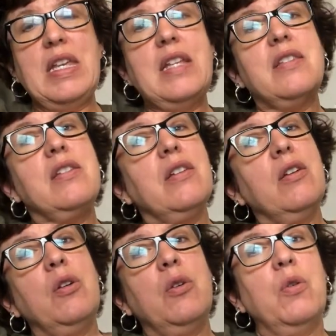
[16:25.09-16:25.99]
eat
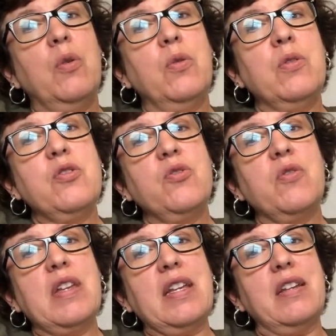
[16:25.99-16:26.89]
or
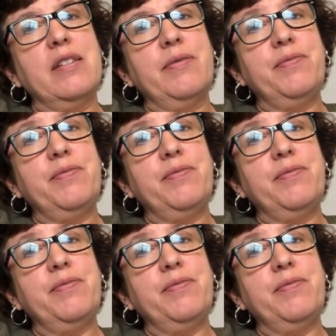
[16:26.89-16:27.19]
drink.